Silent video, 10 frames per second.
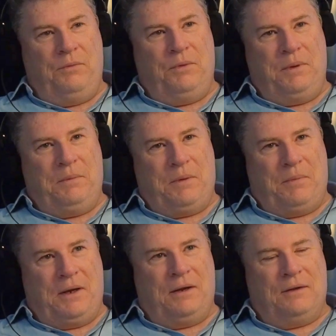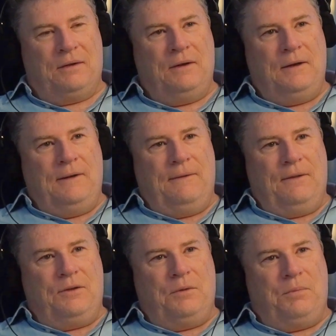would be prepared
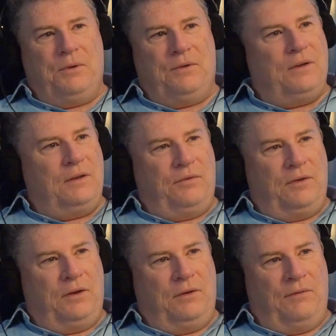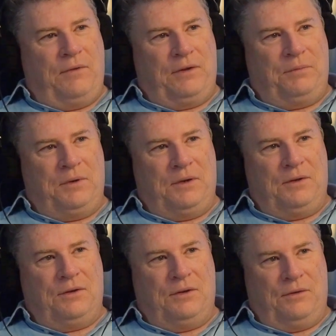to put significant investment
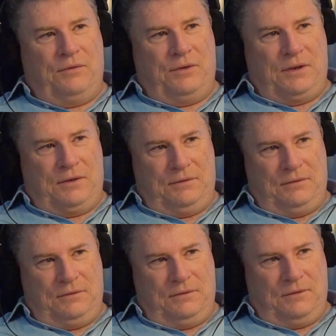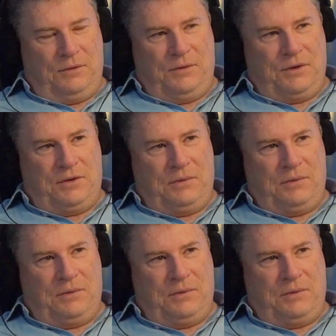into Longford Town. No question